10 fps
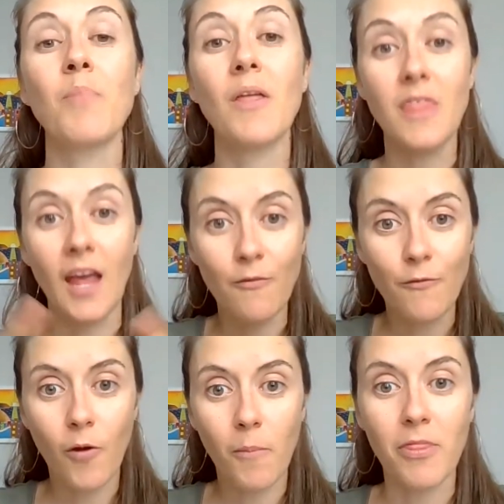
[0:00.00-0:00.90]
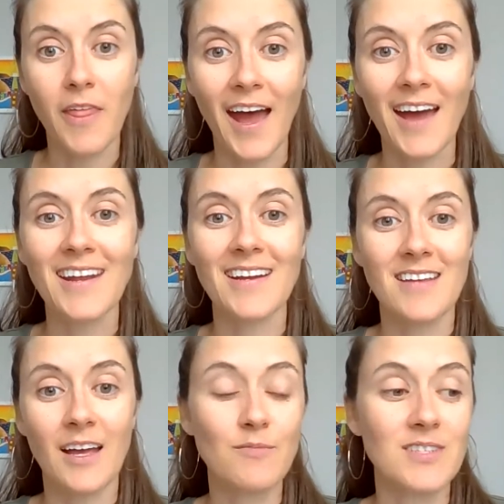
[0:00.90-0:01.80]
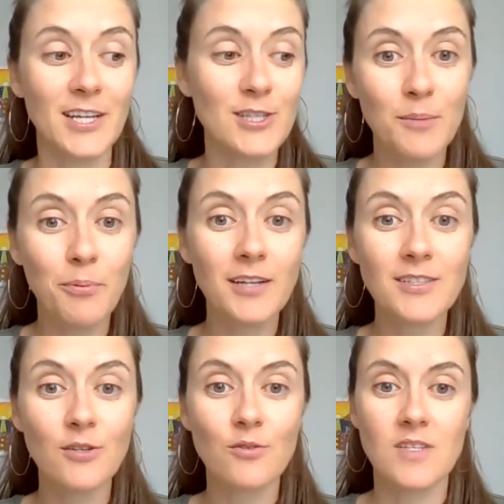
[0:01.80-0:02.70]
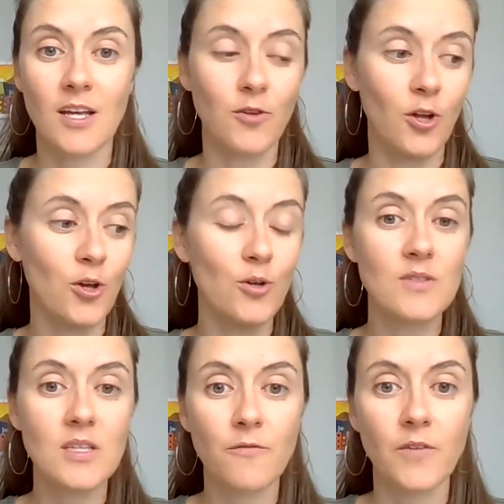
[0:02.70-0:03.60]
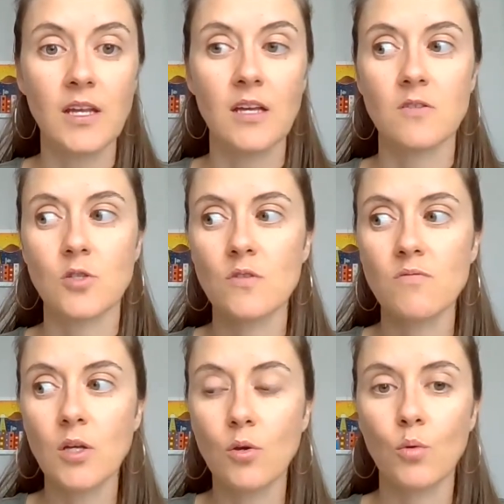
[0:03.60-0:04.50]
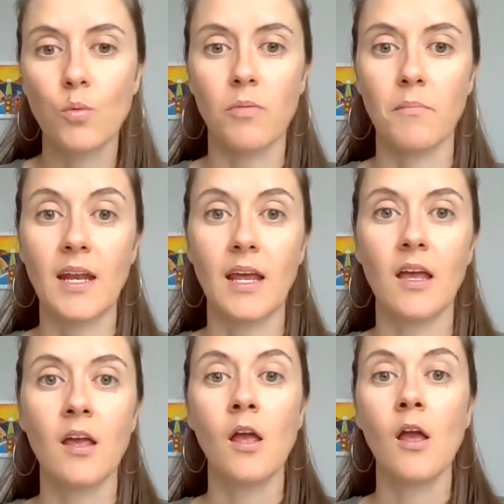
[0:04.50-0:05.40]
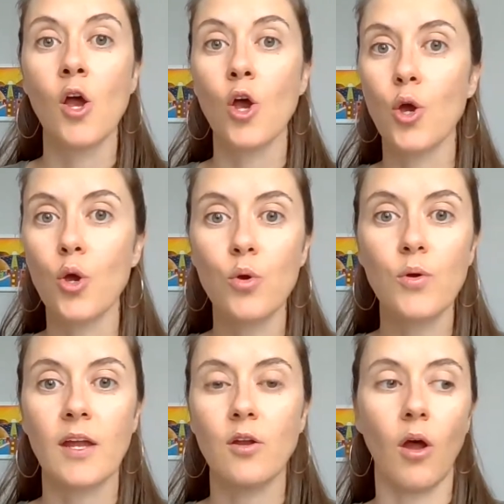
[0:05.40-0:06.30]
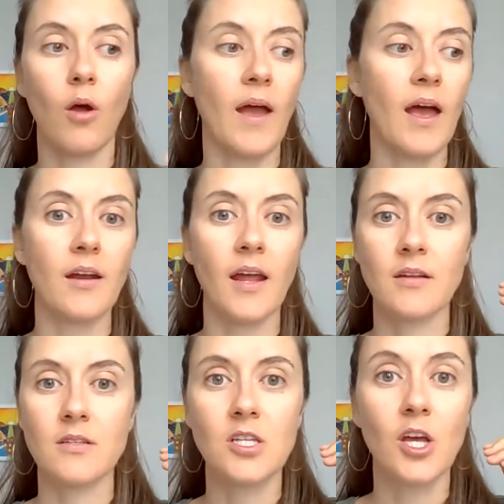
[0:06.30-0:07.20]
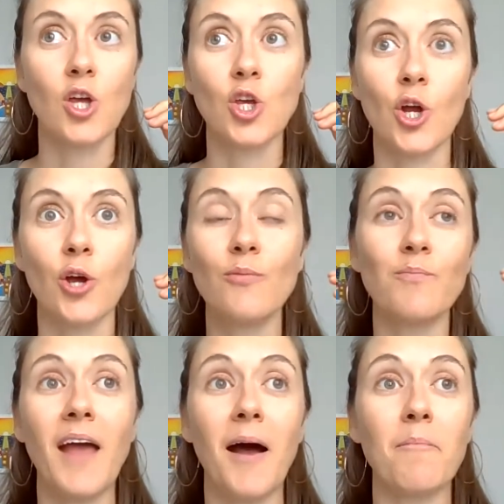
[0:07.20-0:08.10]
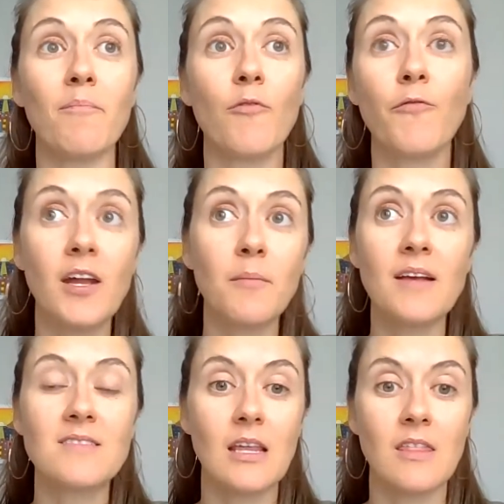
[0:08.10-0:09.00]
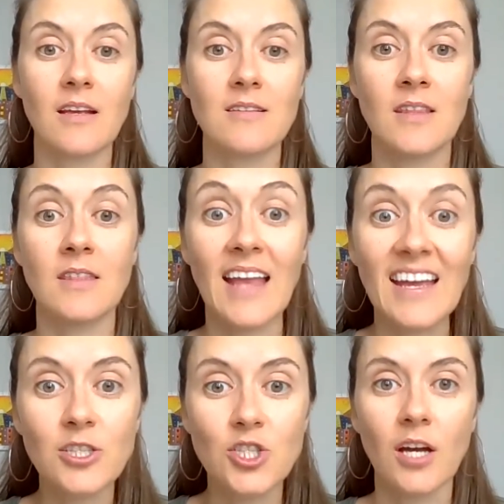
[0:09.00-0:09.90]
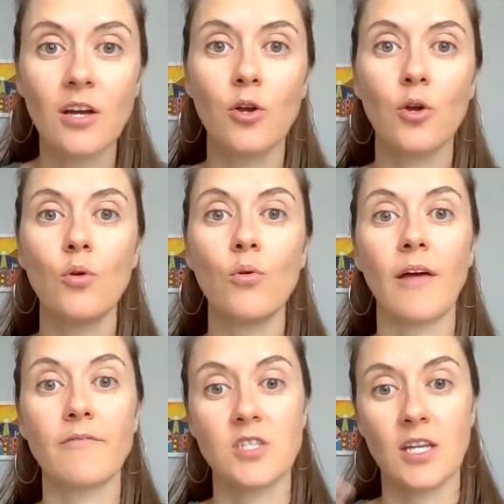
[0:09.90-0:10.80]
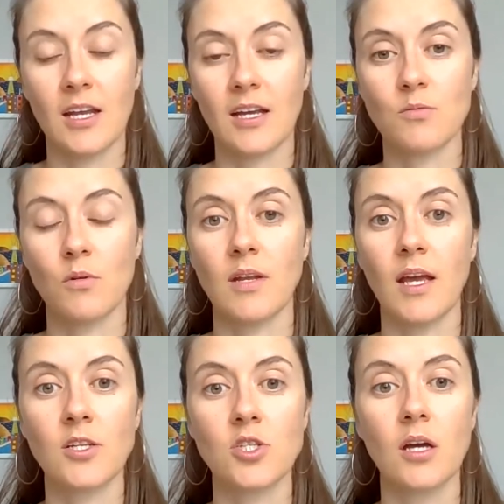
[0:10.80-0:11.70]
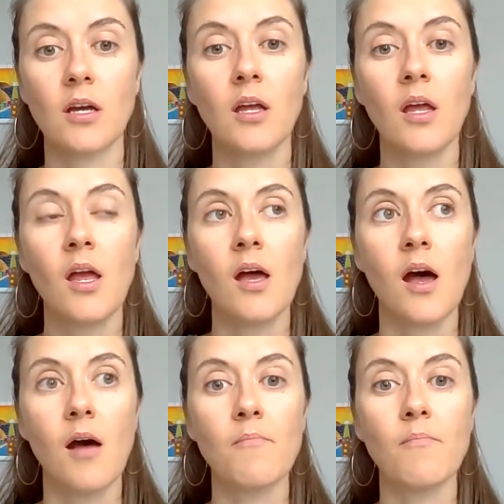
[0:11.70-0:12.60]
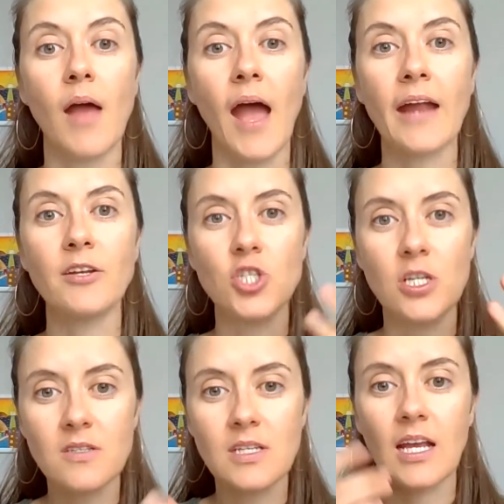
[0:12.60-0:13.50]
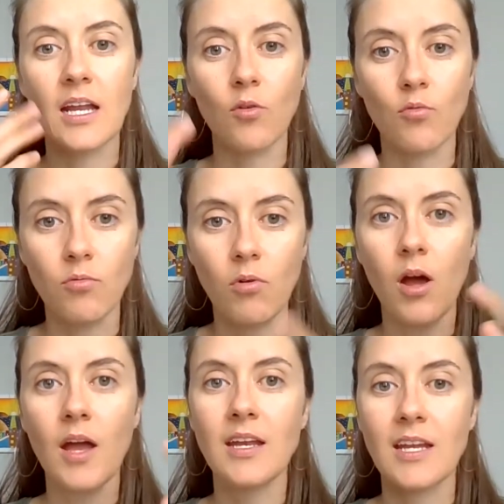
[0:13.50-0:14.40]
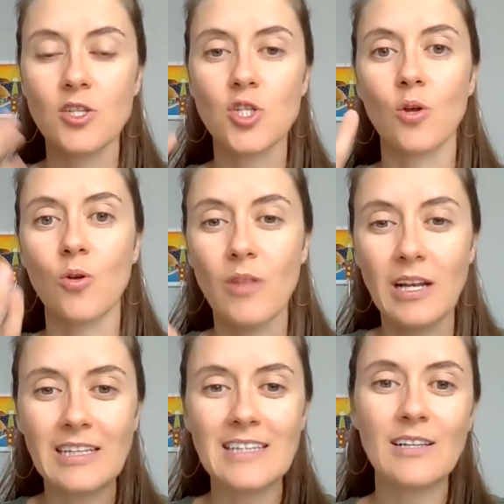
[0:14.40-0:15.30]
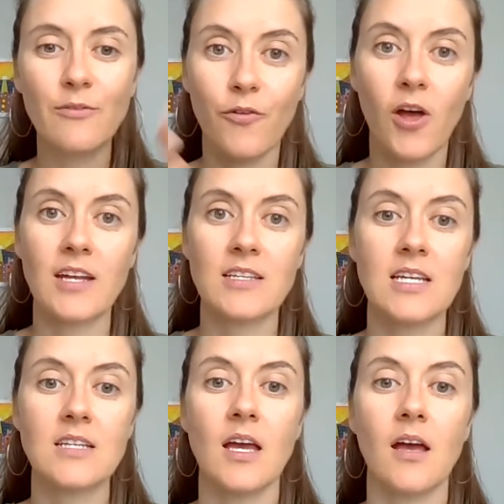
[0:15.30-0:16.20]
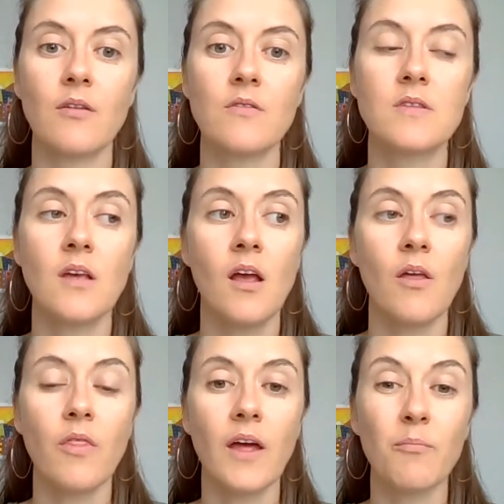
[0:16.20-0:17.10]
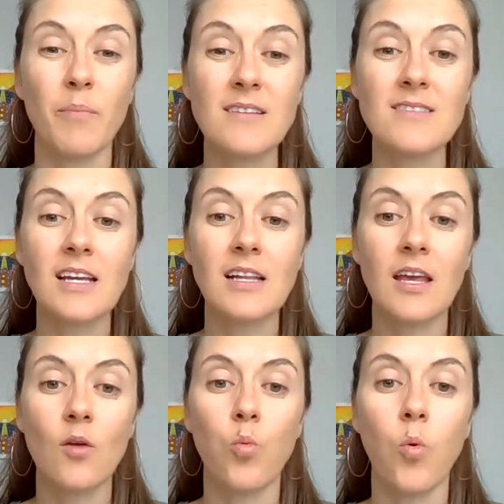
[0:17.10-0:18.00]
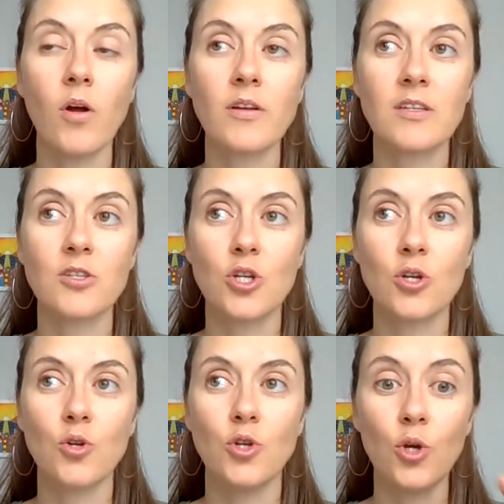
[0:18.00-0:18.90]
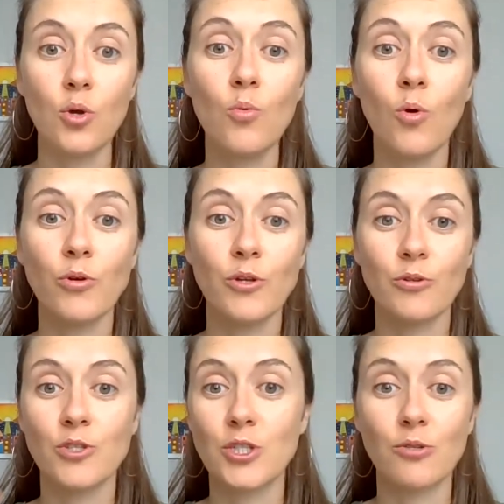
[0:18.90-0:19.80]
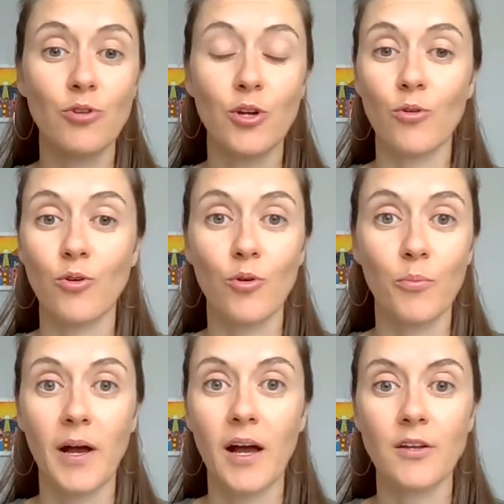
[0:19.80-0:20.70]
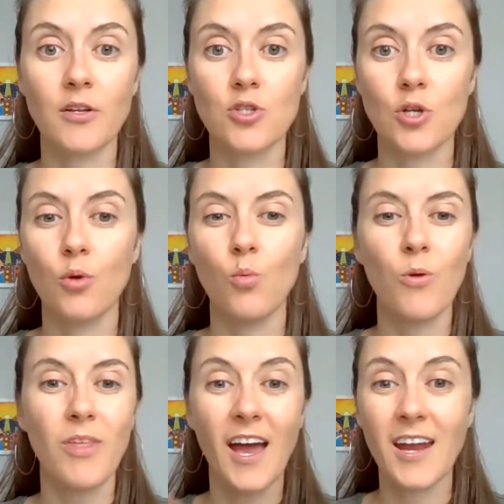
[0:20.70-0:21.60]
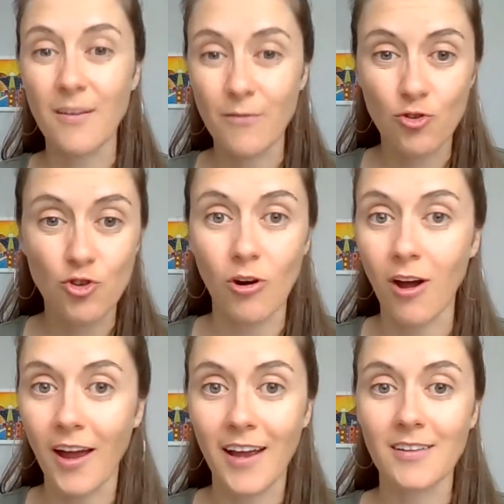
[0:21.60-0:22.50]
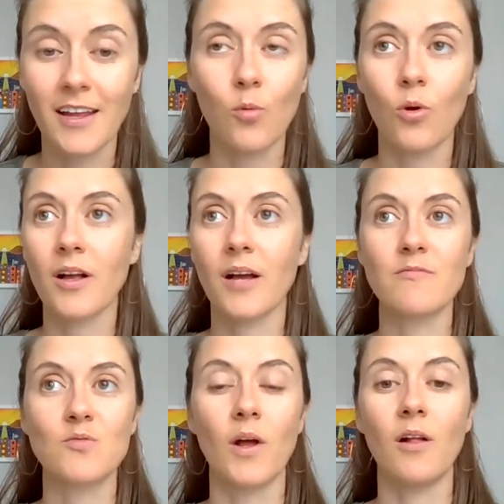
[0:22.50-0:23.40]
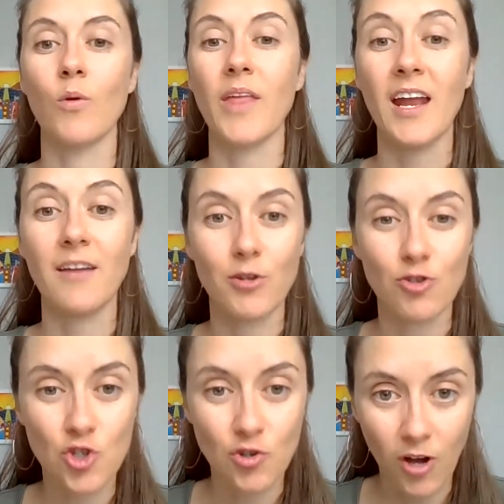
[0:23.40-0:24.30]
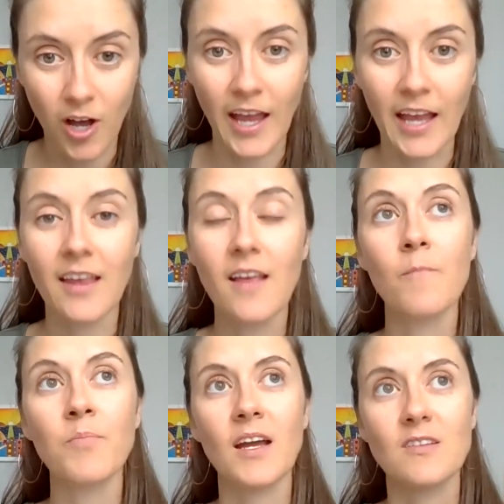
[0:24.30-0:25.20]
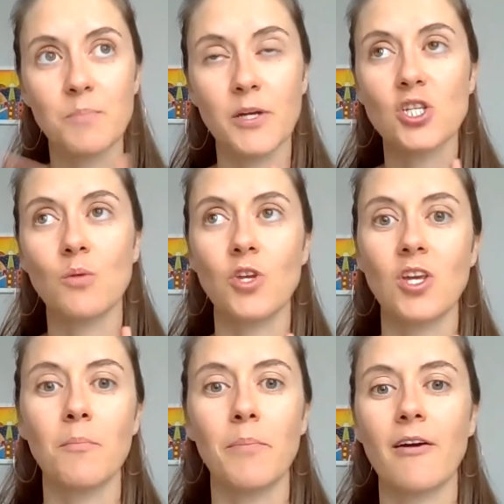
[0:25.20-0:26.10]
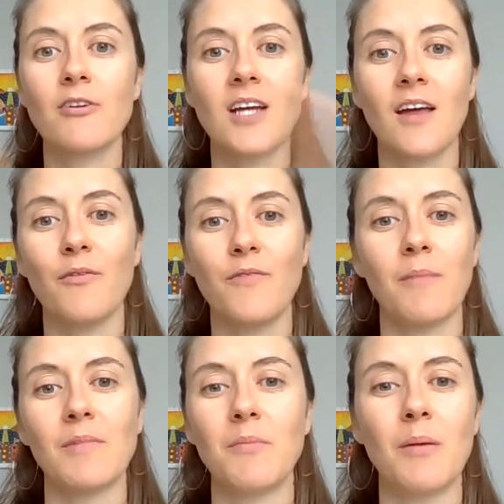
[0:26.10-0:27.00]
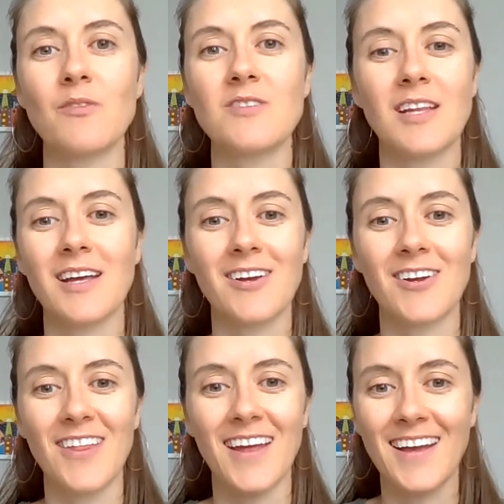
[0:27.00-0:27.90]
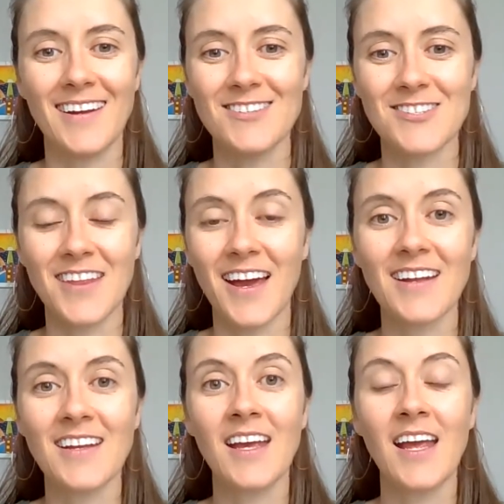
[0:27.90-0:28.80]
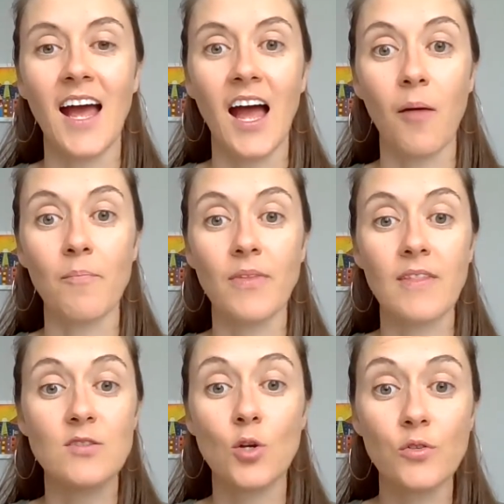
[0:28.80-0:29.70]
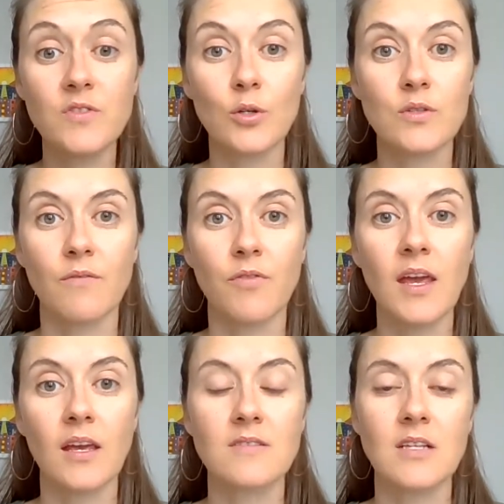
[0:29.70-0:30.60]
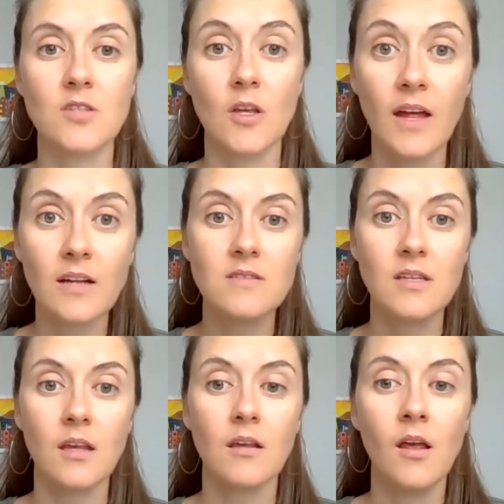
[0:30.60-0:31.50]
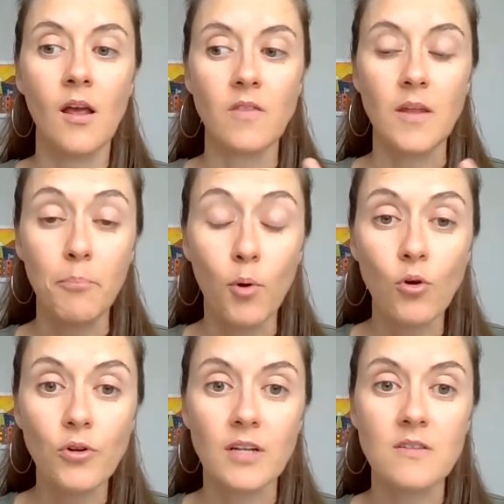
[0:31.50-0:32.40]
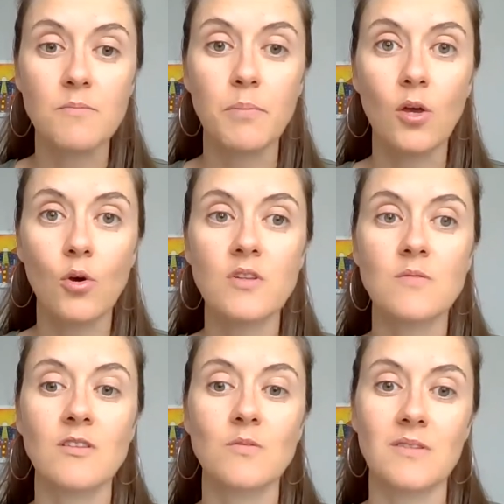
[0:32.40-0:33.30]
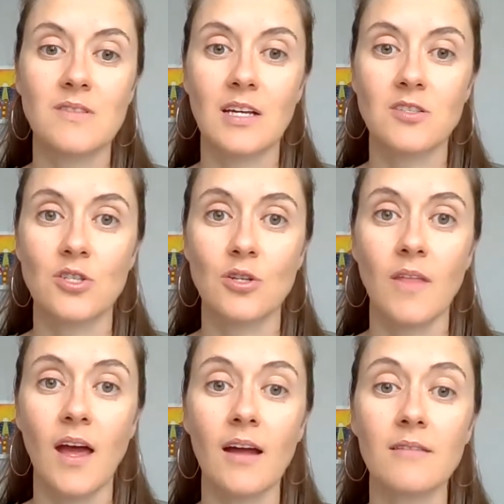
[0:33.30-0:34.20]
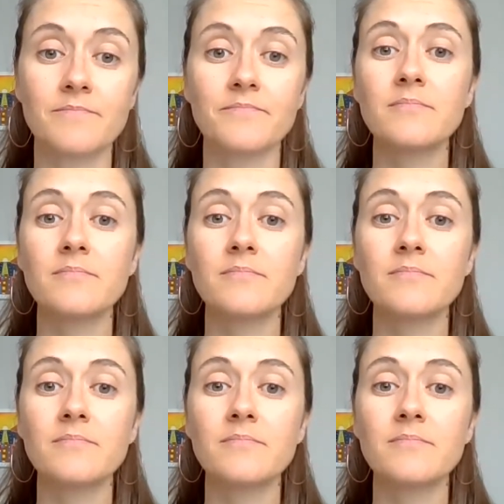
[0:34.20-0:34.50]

But then from that, it comes down to the practical stuff. Who's the funniest? Who's really good with money? Who can go out and, find amazing things in nature? Who loves to connect with nature? And just getting right into the little finer details that basically, what do you or your children or your partner do without even trying? Like, what comes well without even trying? Especially when you compare it to other family members, you're like, oh no, they can't do that. There's all sorts of things. And so that's the importance, because once we start to do that,